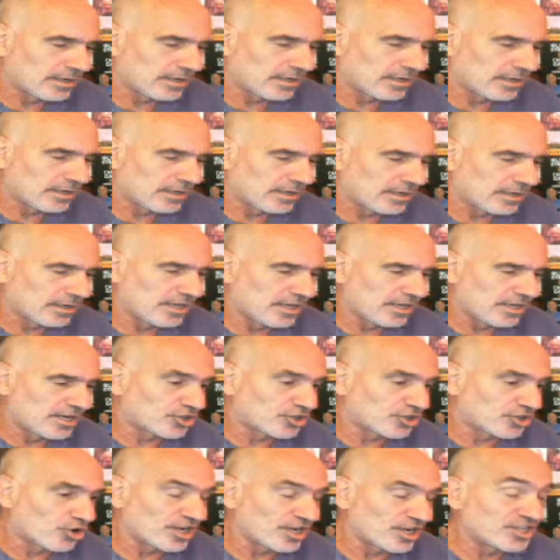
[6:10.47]
uh, an
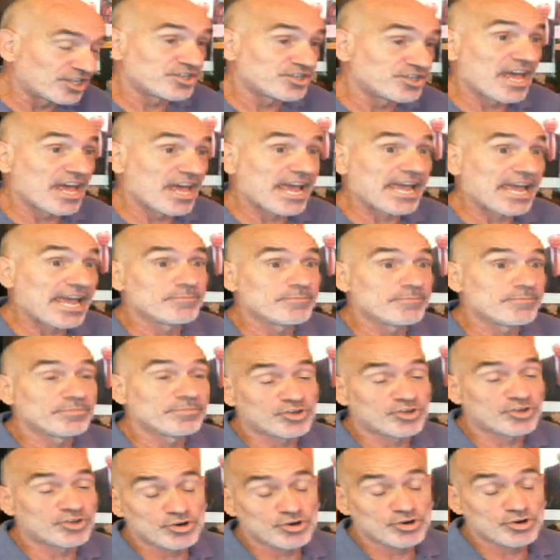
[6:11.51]
attorney's name
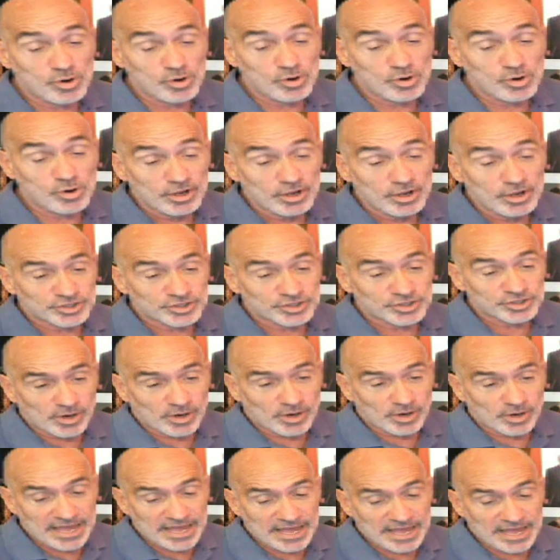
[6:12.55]
to. So
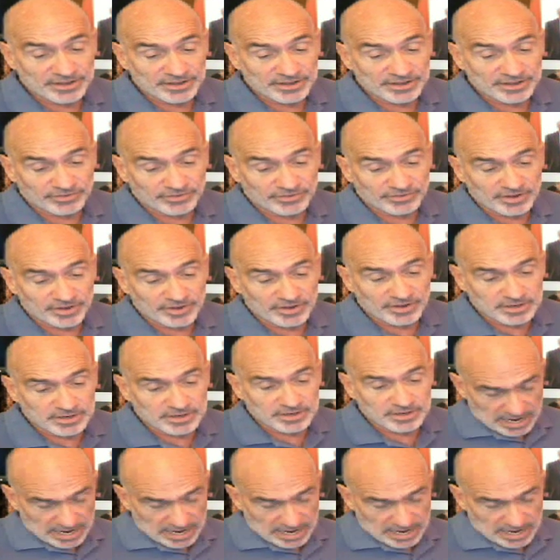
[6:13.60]
I asked uh,